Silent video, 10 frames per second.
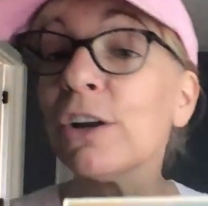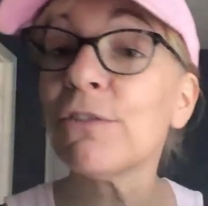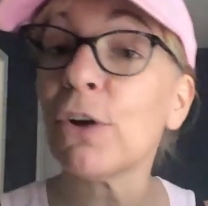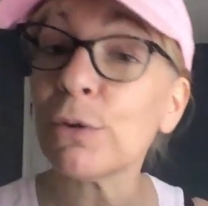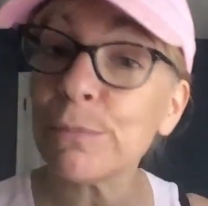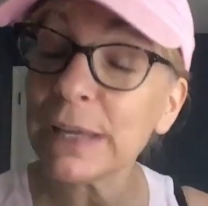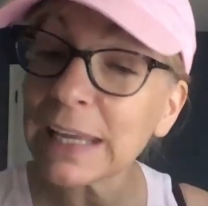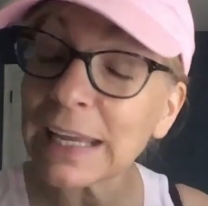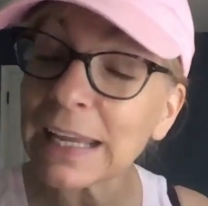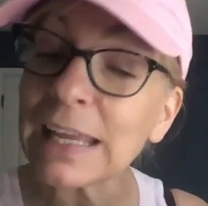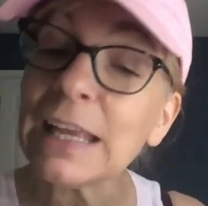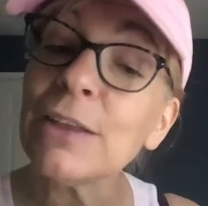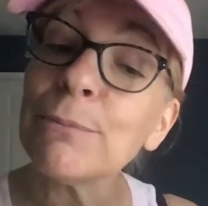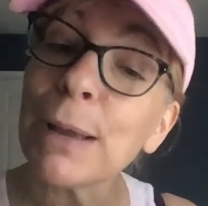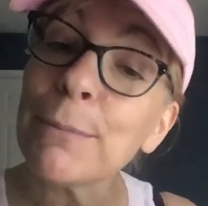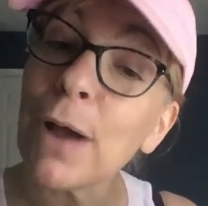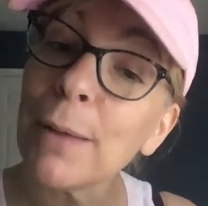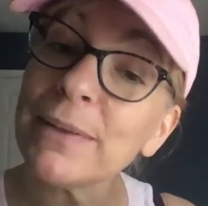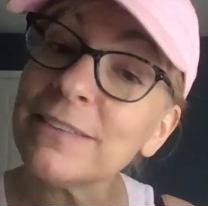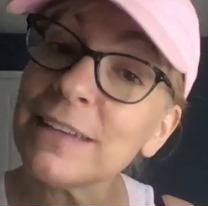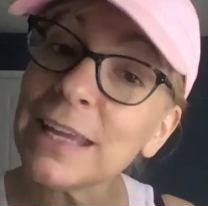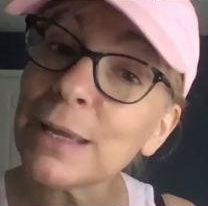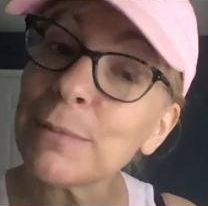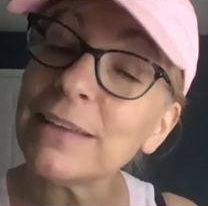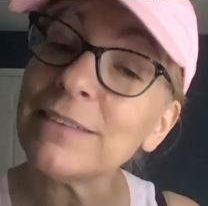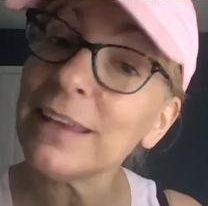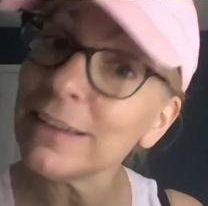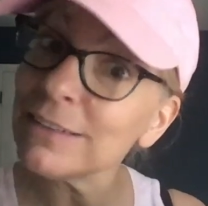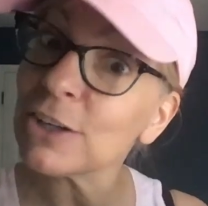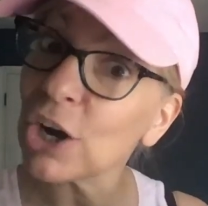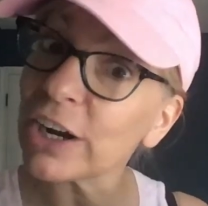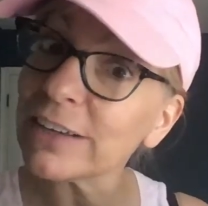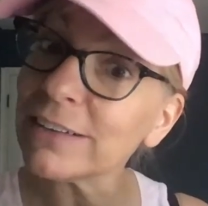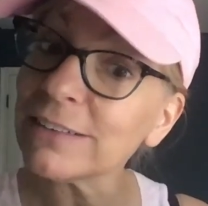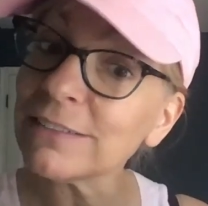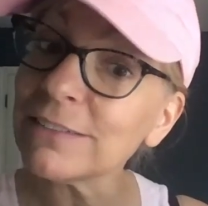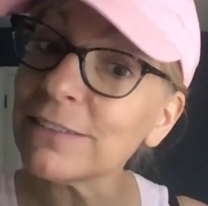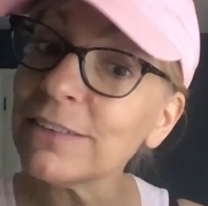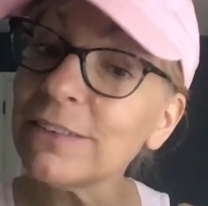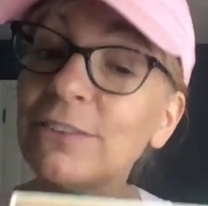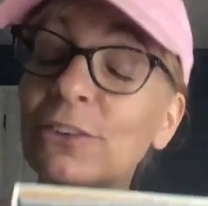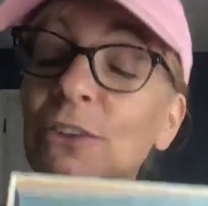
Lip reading: von Bingen. My mommy's name is Hildegard. So